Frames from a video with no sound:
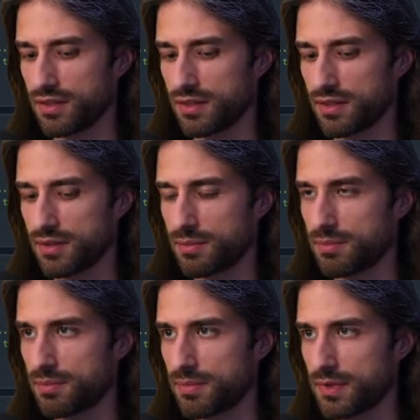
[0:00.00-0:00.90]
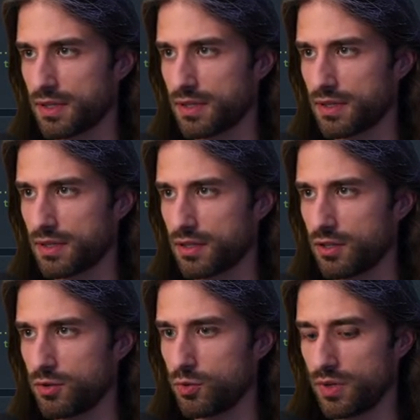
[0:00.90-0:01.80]

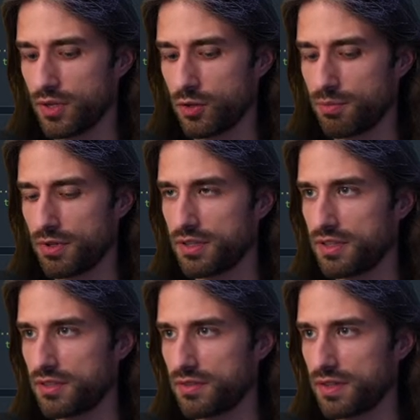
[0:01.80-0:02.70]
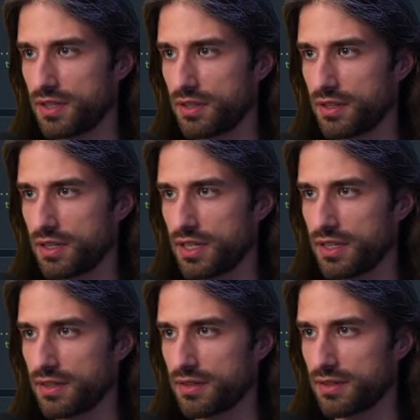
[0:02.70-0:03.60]
How do I open this thing
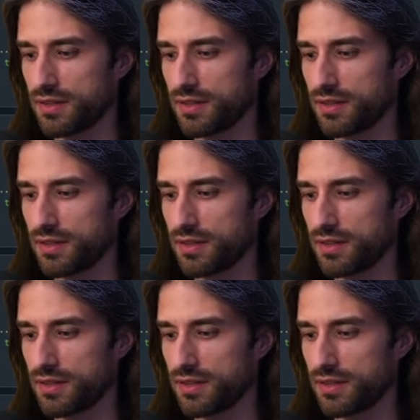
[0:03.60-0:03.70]
again?